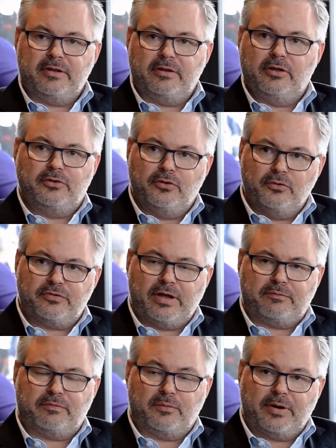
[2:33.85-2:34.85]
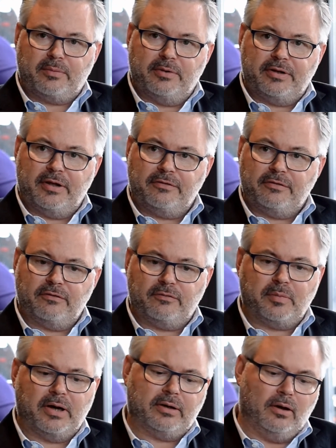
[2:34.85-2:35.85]
and they'll use that for recommendations,
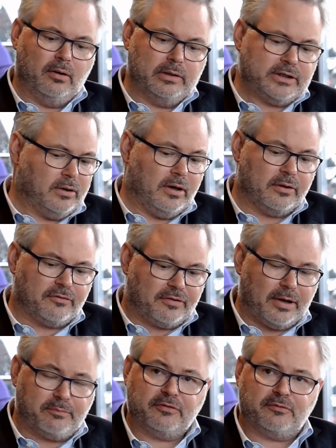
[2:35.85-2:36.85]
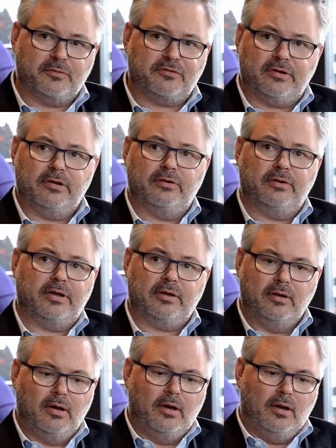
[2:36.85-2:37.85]
but also other types of machine learning,
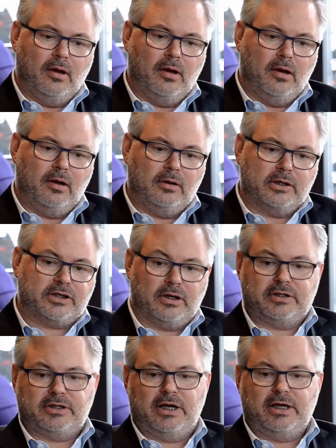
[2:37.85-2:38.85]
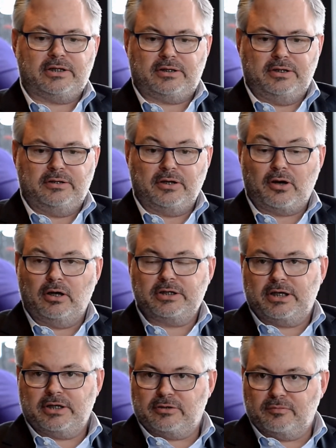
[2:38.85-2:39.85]
such as in the
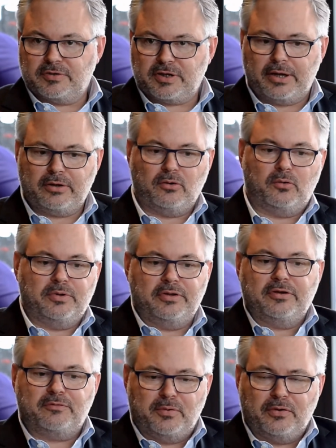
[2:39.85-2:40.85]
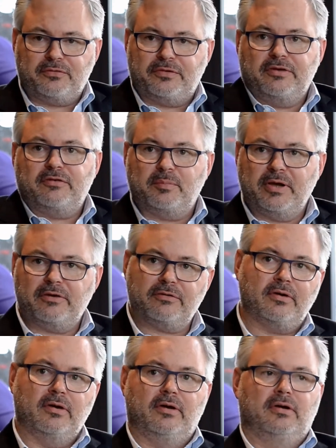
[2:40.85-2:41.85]
context of Sitecore with the experience database,
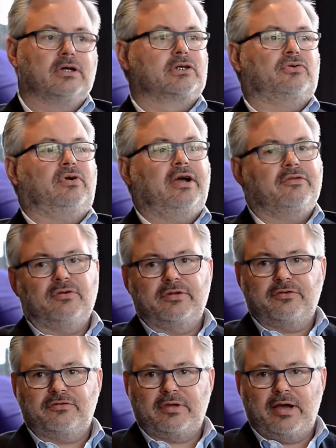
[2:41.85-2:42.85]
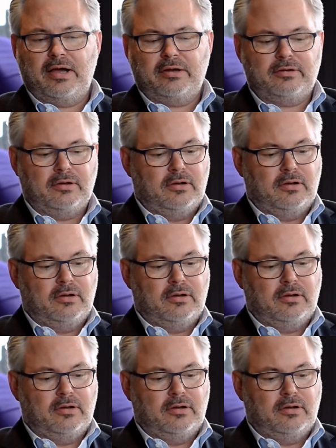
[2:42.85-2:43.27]
trying to understand